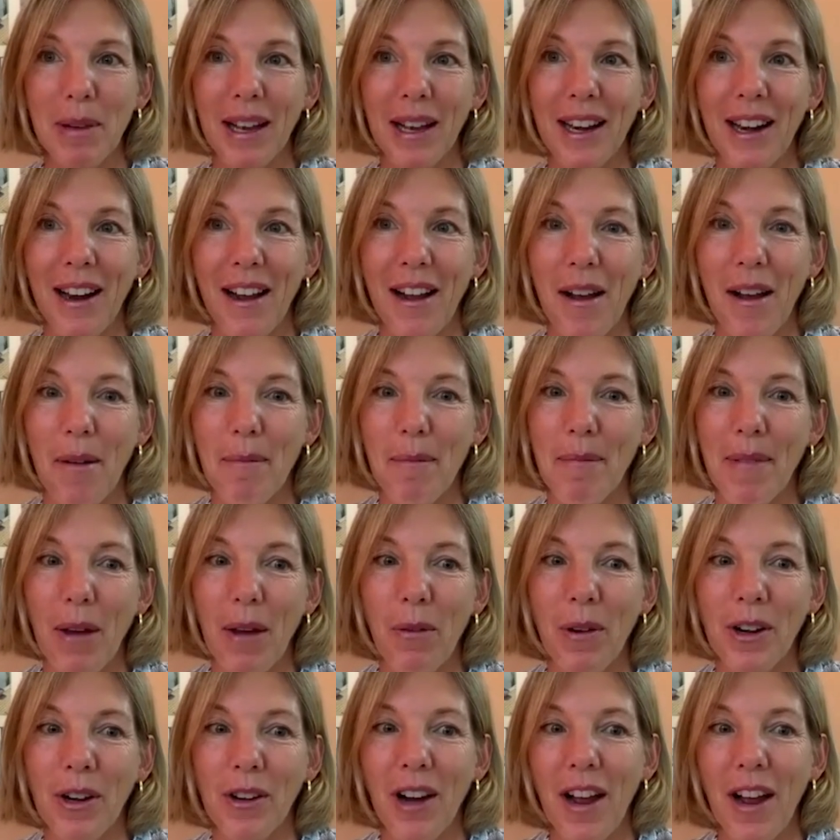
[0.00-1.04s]
But I
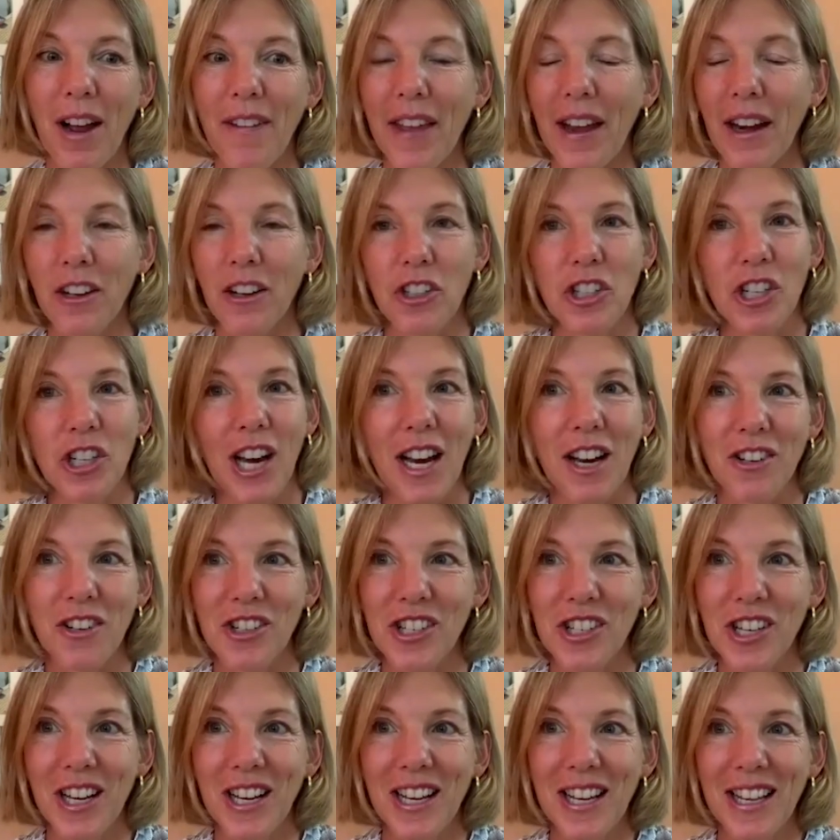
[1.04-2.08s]
wonder how that'll
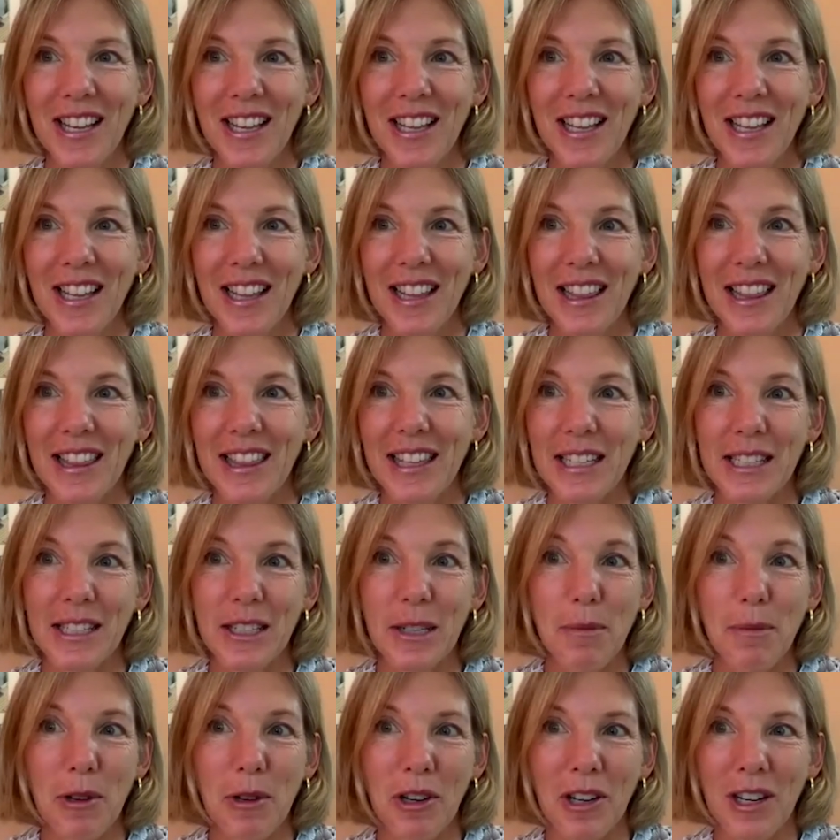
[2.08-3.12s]
change these
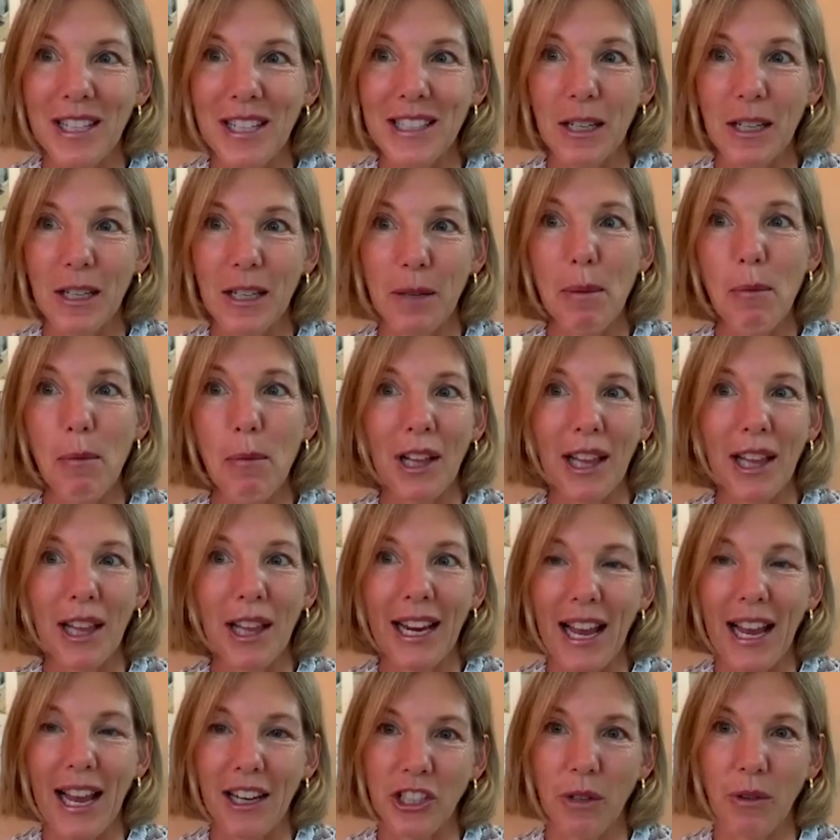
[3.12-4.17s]
communities. It'll be more
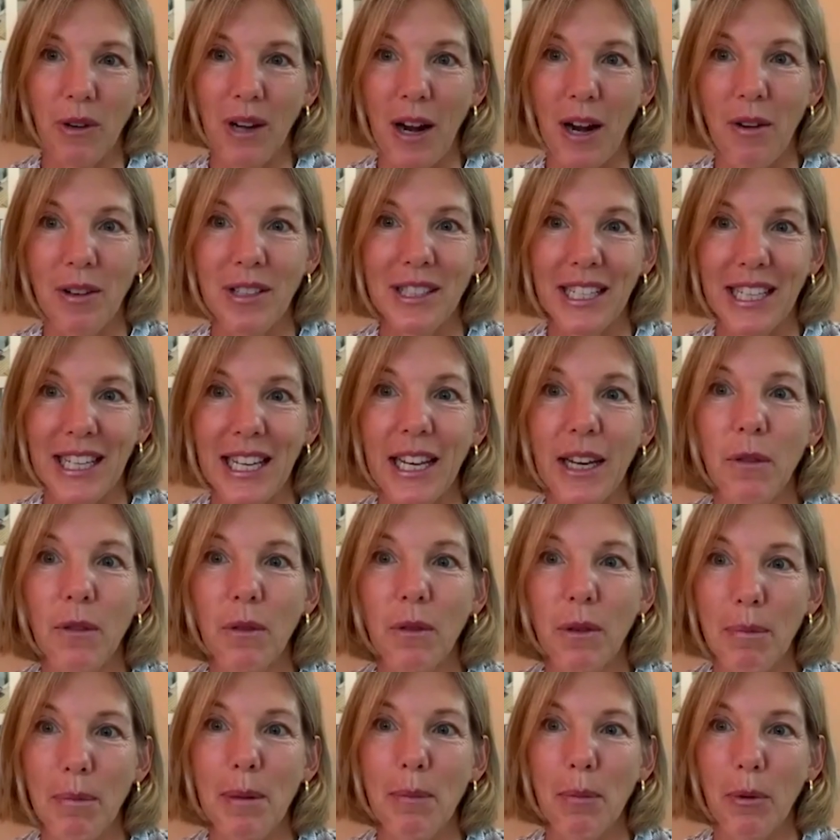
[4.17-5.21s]
like actually when I was a kid,
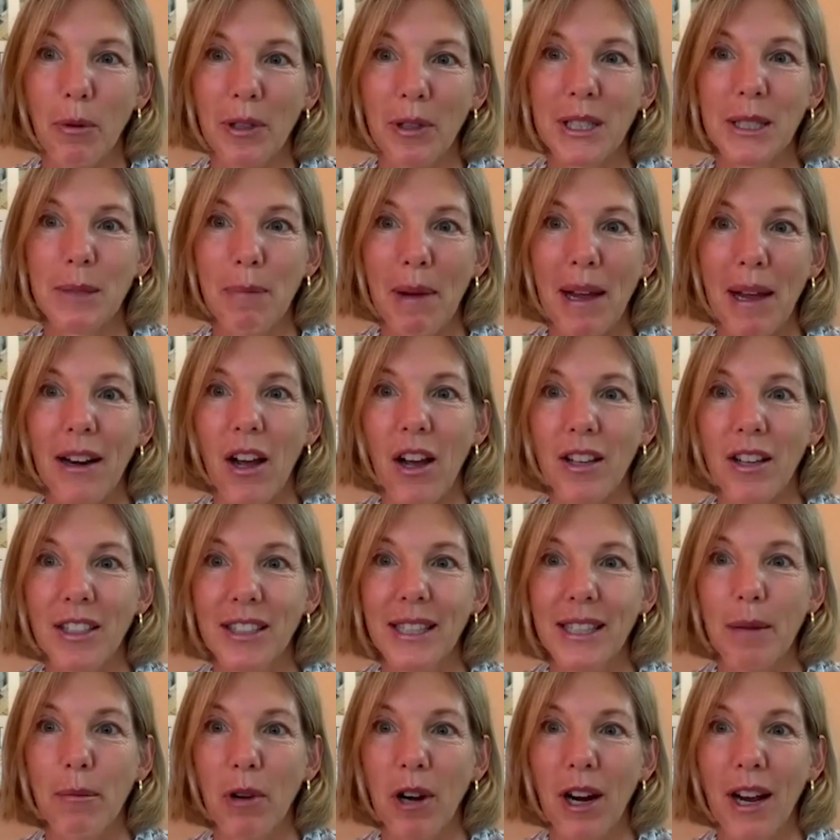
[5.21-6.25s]
when people would spend all
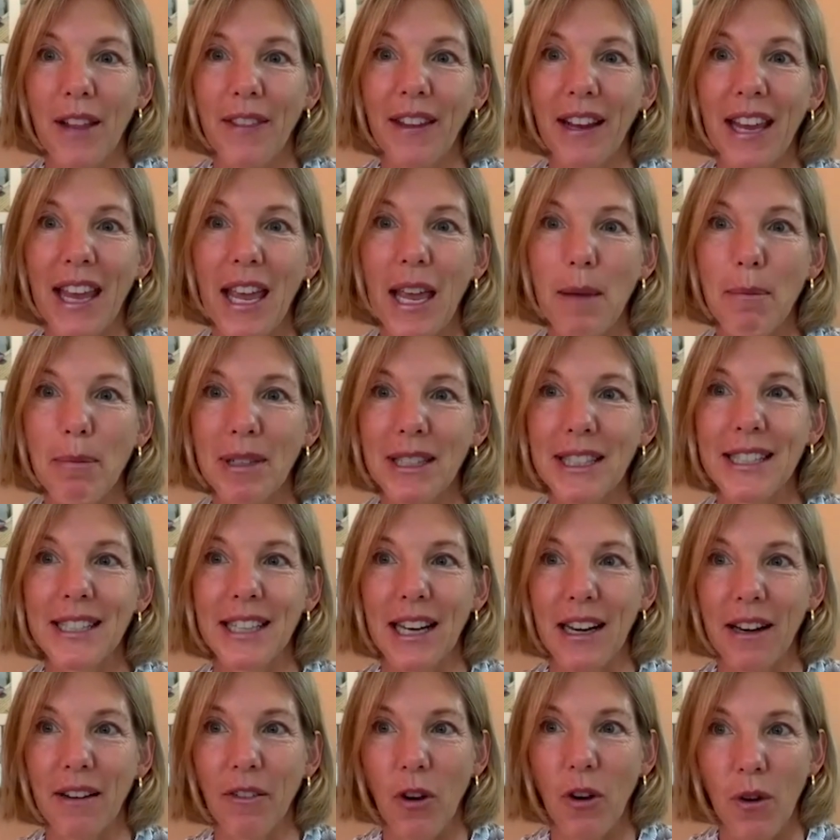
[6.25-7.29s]
summer on the Cape
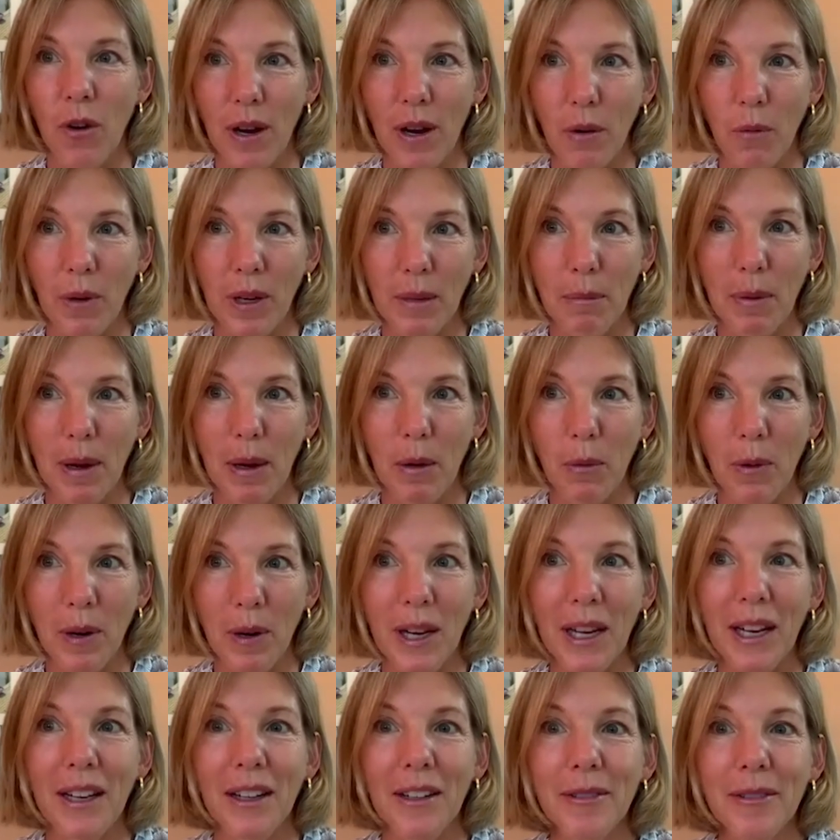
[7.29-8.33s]
instead of going week by
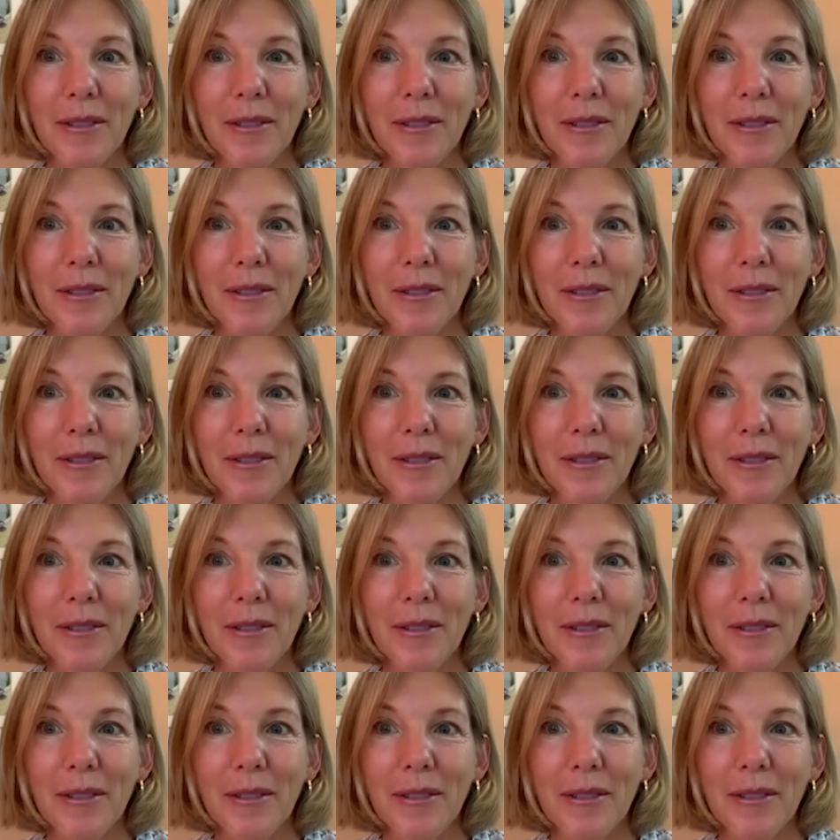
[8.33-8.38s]
week.